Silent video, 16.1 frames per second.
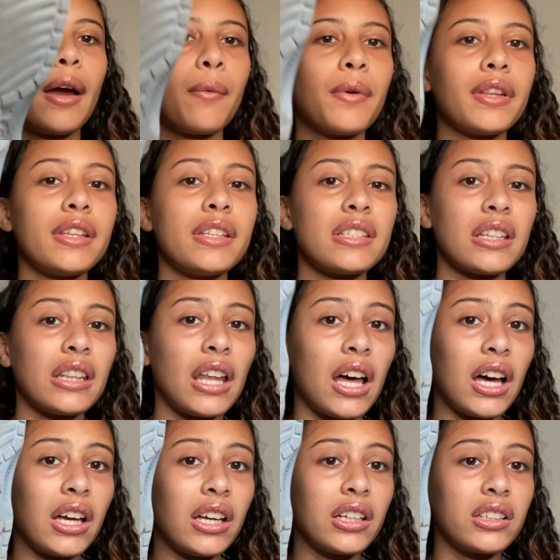wear these a
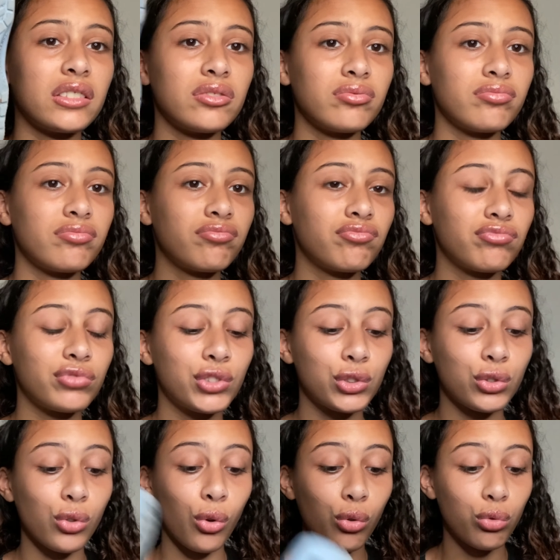lot.
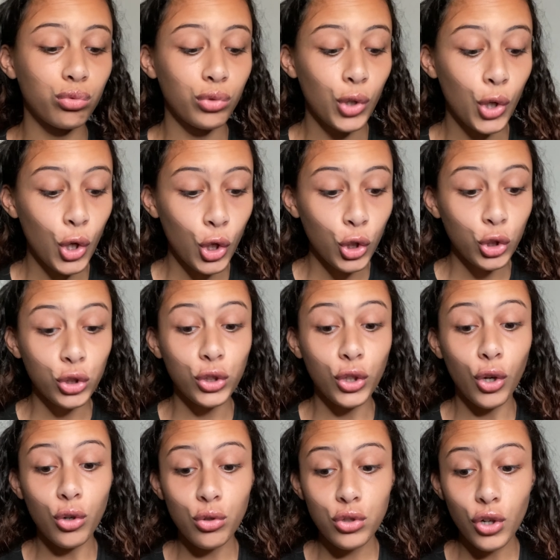So
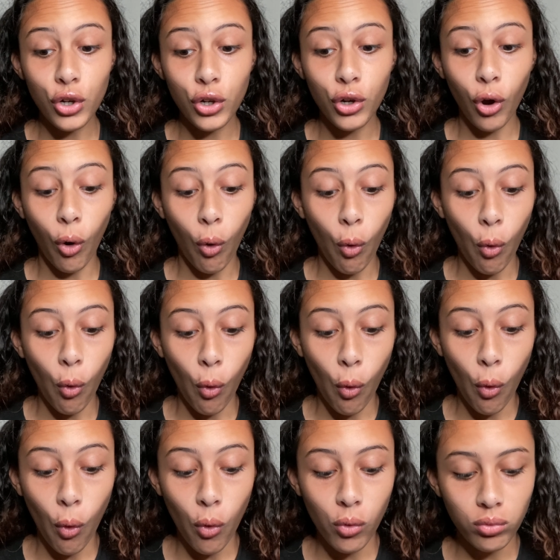those are,
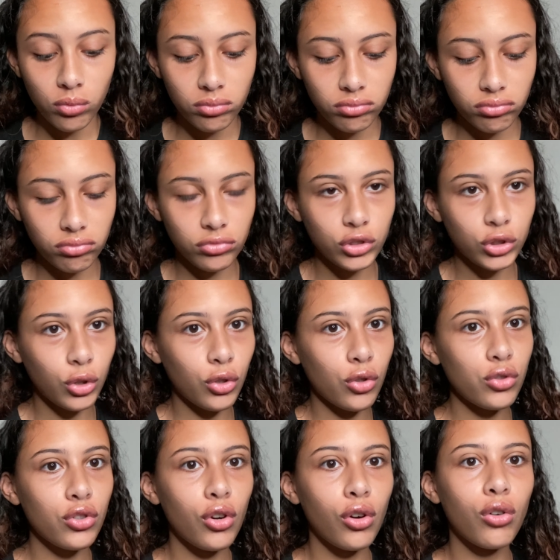so
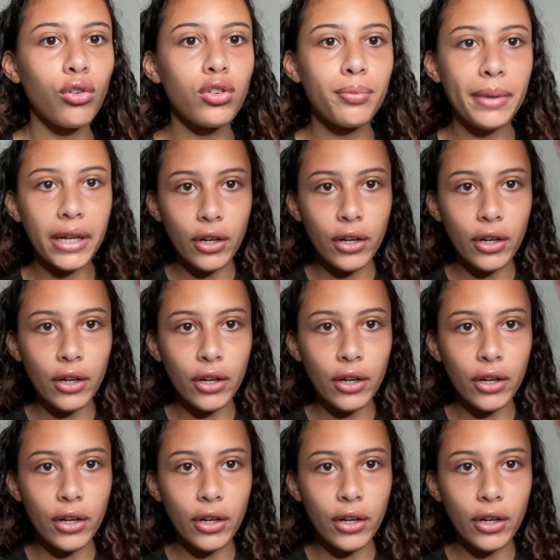those are all my